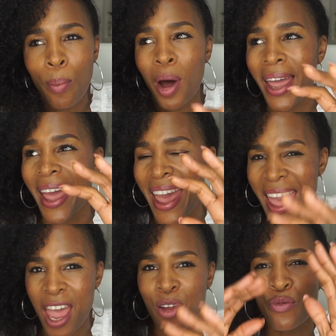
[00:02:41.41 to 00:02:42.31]
my
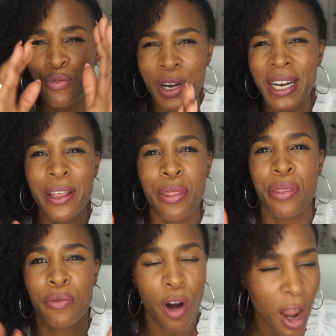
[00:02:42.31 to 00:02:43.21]
hair really
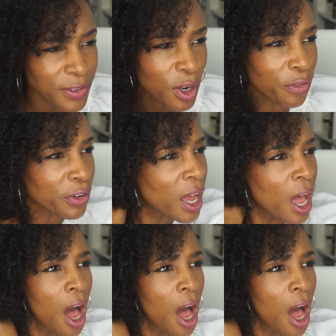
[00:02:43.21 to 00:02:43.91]
thrives off,